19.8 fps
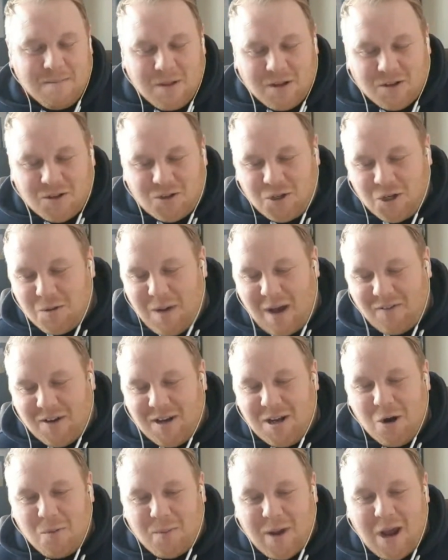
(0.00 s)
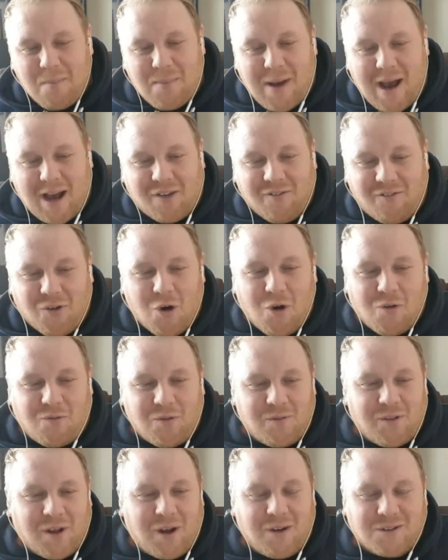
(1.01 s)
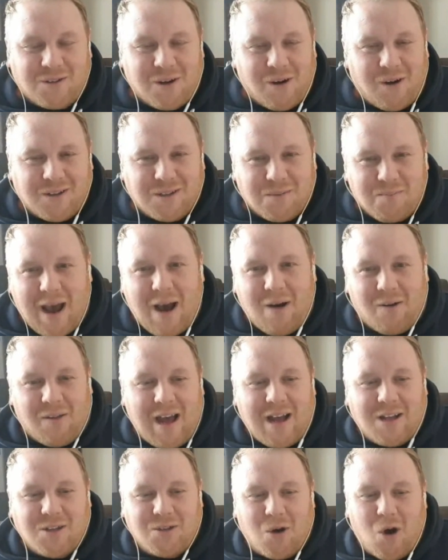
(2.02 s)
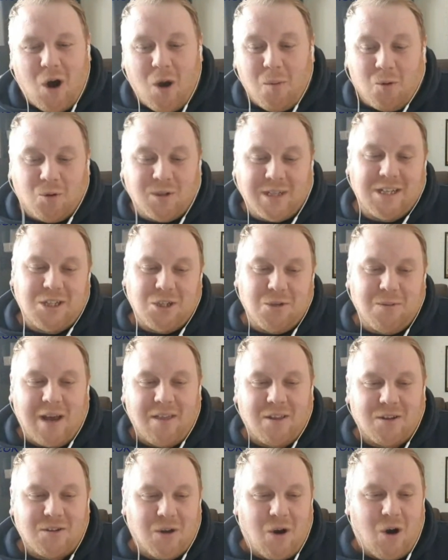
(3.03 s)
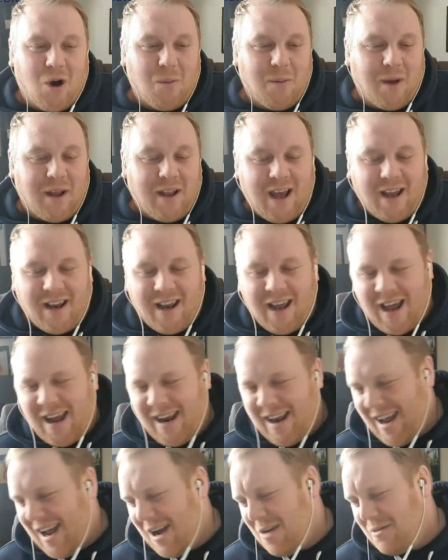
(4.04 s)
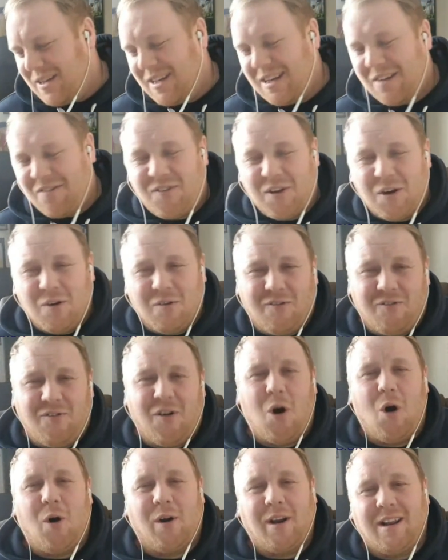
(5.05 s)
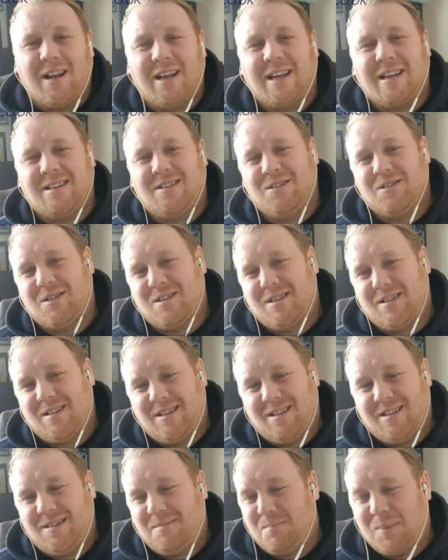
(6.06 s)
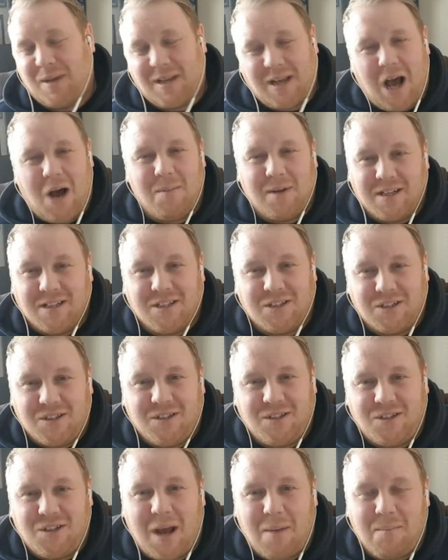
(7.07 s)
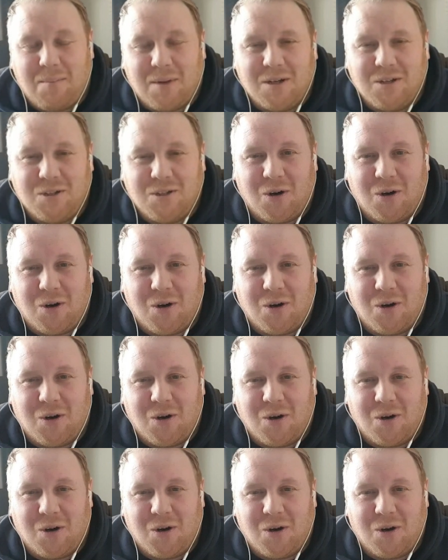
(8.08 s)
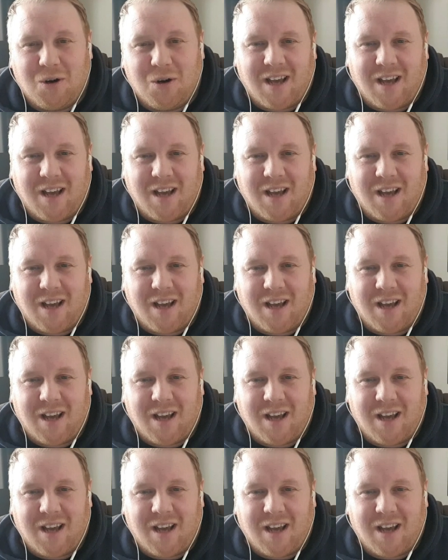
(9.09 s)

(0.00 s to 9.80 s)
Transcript: Do you have a little bit of back and forth with those guys about that time, or did you at the time? And how did it feel finally just becoming champion jockey on those occasions?